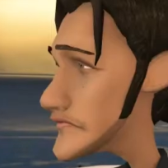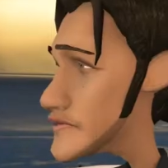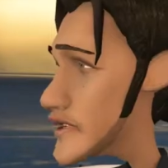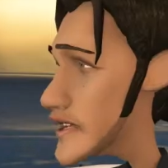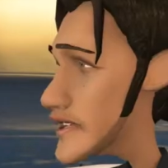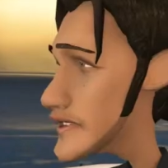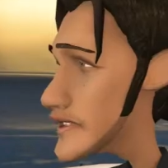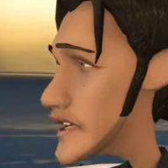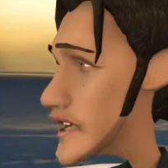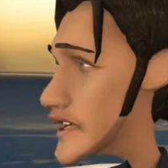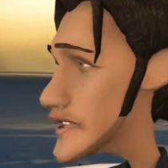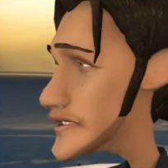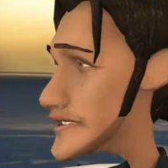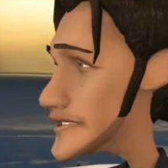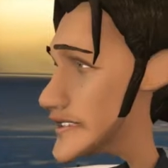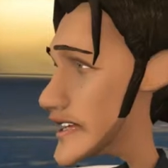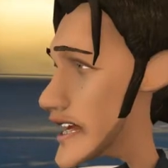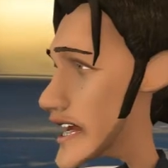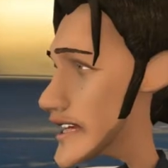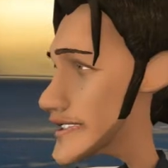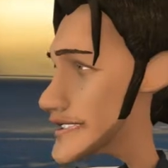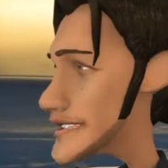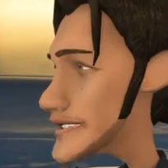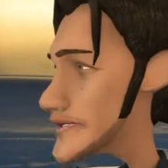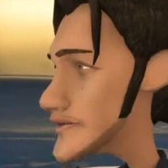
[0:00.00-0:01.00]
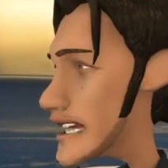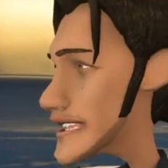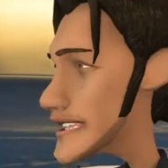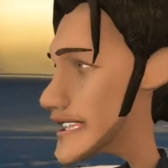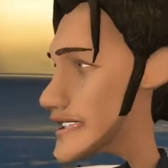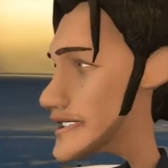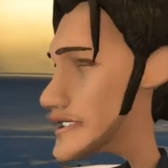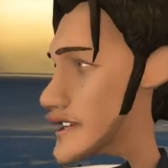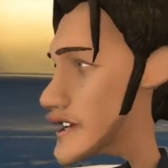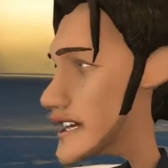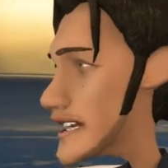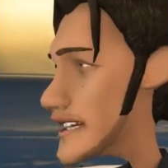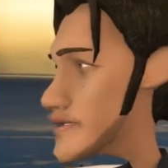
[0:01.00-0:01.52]
Well, for a start, it
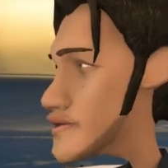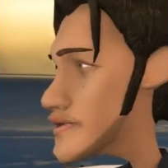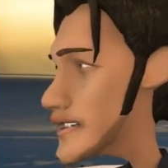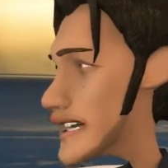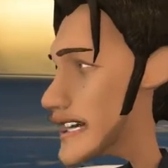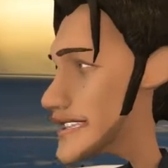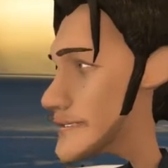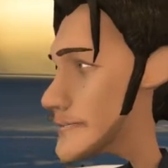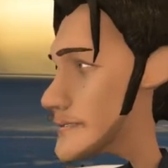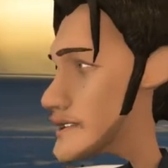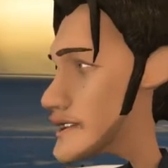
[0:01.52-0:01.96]
is really weird